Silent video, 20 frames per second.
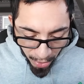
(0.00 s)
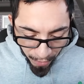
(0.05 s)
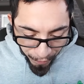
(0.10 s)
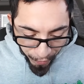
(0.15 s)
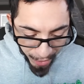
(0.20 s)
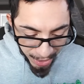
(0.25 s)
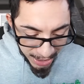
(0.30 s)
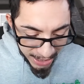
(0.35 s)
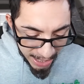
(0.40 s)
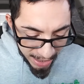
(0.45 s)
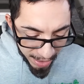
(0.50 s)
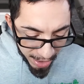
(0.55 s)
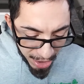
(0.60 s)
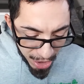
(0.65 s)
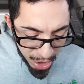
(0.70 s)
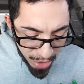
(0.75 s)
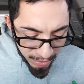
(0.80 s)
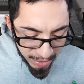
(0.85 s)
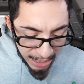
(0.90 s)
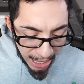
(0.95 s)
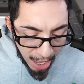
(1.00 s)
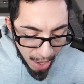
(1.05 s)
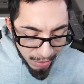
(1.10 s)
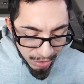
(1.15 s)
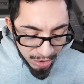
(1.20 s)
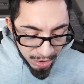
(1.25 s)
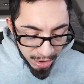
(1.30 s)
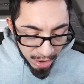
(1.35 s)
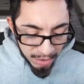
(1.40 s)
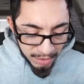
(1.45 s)
For neither
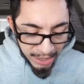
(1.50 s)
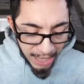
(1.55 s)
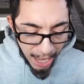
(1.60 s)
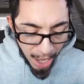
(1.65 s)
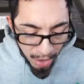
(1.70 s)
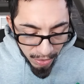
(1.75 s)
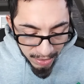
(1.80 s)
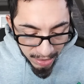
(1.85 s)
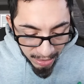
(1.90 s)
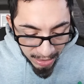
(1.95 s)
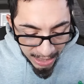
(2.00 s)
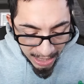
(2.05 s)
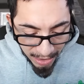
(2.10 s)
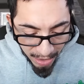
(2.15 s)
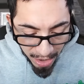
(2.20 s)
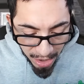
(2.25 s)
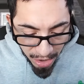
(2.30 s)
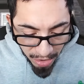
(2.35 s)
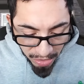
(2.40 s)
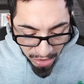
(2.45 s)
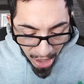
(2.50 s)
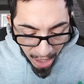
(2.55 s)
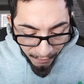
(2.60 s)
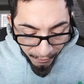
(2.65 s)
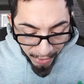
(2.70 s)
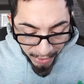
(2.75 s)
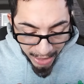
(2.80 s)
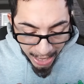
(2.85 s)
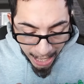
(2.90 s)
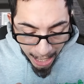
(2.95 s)
yourselves, yourselves, neither you
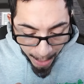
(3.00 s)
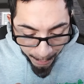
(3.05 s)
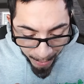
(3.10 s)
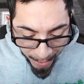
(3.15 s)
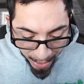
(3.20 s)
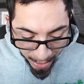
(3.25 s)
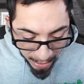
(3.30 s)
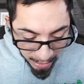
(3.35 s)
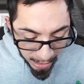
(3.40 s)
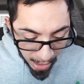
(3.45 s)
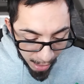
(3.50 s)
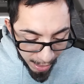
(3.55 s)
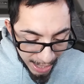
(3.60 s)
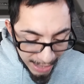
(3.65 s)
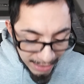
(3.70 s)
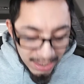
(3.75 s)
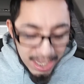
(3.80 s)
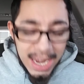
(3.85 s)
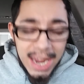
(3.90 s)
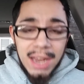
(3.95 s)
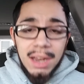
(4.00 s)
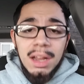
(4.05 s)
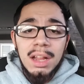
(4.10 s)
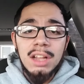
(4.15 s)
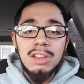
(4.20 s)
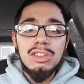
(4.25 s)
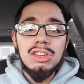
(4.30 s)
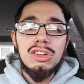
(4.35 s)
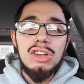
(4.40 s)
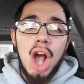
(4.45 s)
suffer them their entering
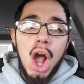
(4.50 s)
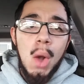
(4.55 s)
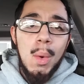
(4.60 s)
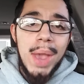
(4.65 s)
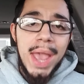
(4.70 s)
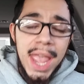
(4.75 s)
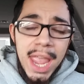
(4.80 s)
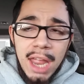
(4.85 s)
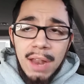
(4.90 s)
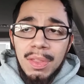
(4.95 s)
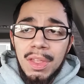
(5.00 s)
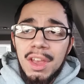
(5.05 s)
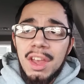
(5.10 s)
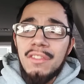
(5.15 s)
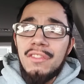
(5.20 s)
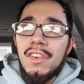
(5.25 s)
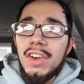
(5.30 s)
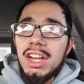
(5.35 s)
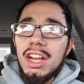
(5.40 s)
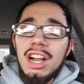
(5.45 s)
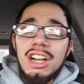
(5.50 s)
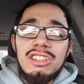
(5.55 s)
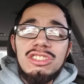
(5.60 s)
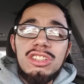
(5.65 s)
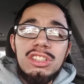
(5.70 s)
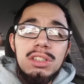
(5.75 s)
to go in. For your